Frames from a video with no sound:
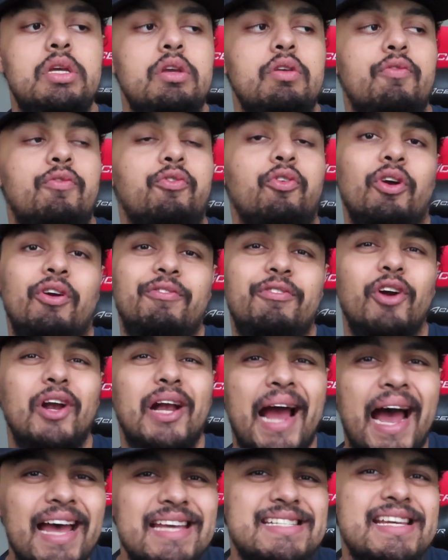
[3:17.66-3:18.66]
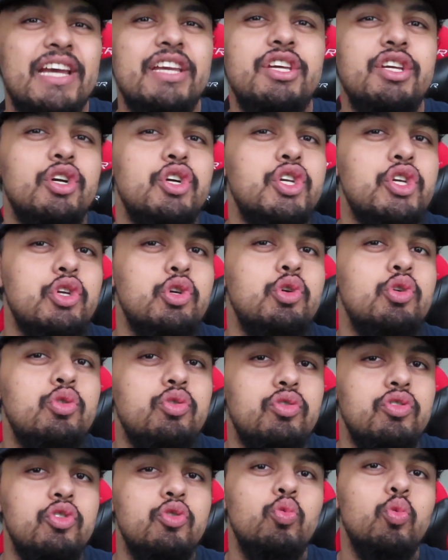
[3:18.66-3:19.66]
for guys that,
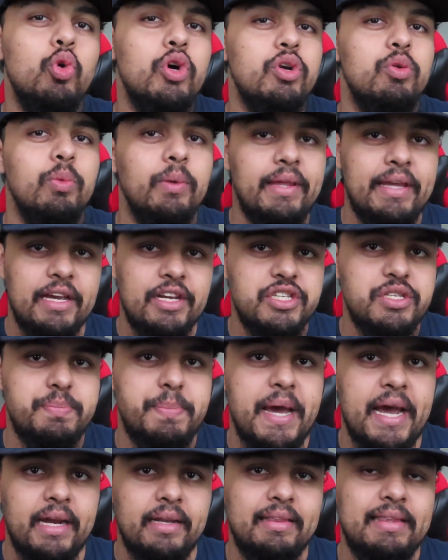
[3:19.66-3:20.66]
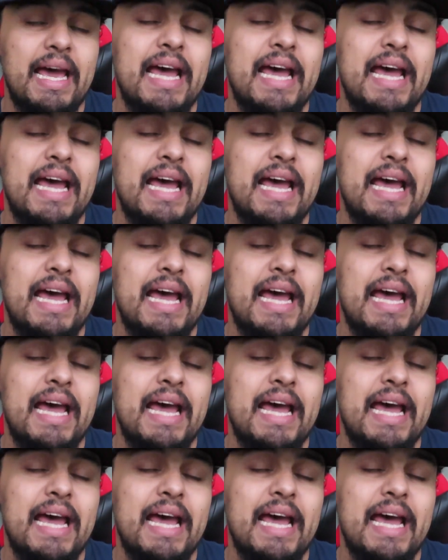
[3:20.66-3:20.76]
you wouldn't really expect.